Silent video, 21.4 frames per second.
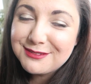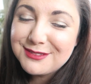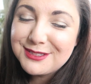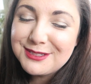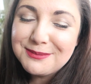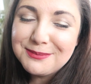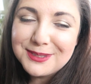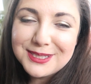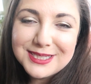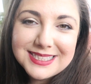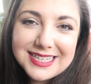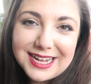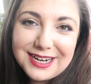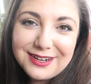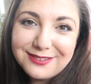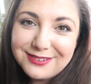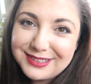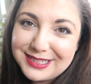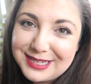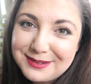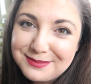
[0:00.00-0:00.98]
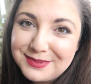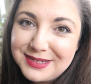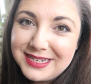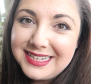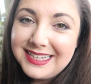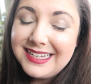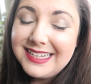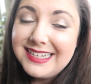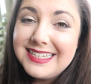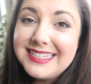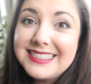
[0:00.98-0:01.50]
So I'm super excited for them
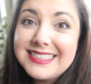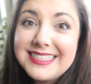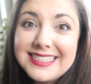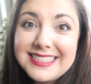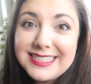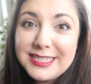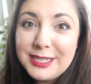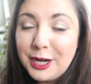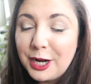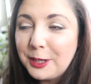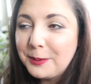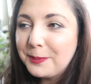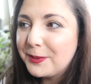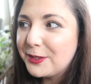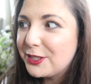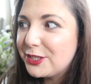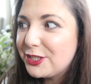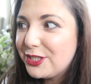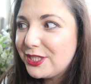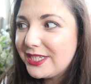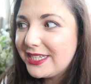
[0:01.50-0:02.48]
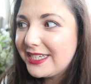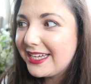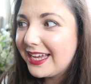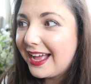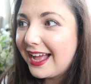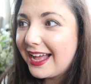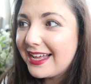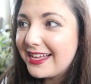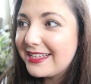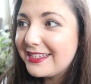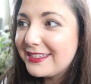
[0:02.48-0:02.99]
to see Harper. She
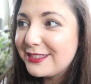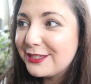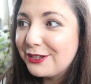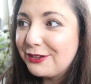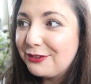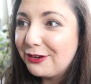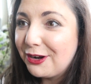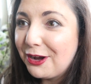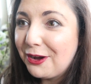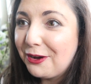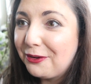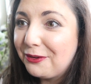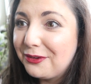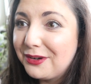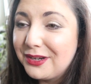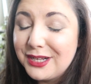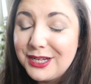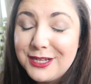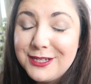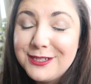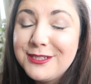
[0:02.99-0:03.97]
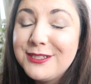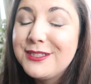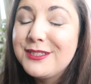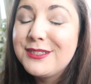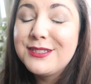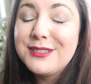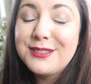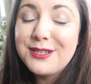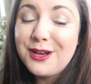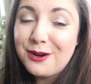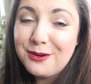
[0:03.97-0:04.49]
has grown
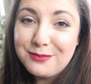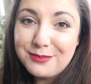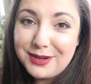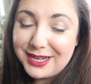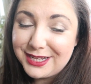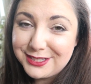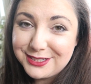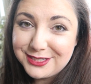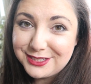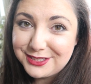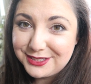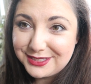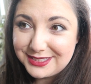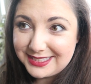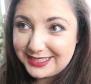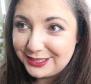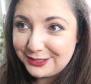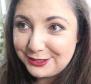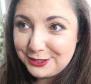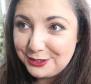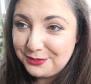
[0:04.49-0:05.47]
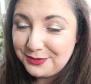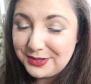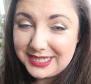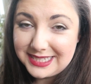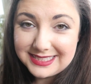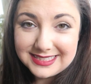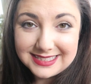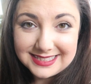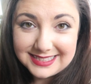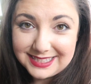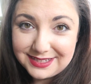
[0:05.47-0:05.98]
so so much in just the two
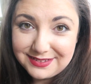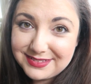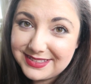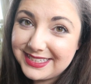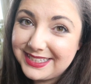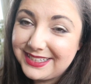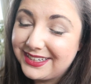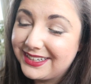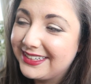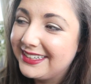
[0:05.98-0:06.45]
weeks since they've seen